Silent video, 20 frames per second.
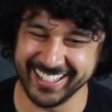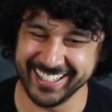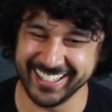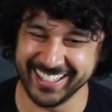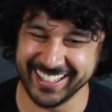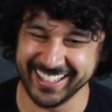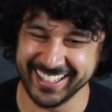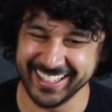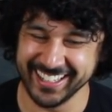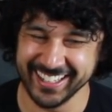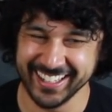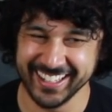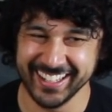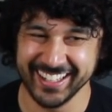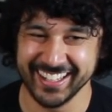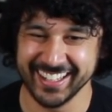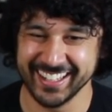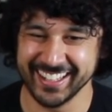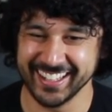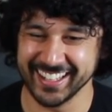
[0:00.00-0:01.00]

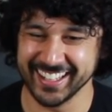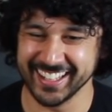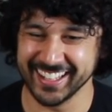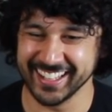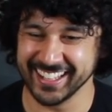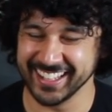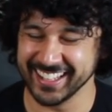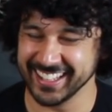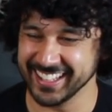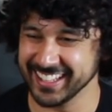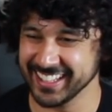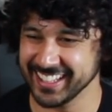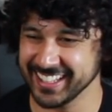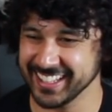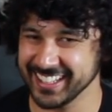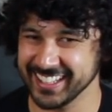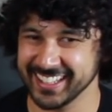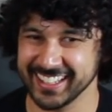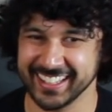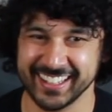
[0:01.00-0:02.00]

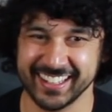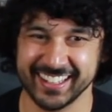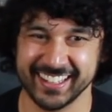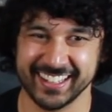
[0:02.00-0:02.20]
[no speech]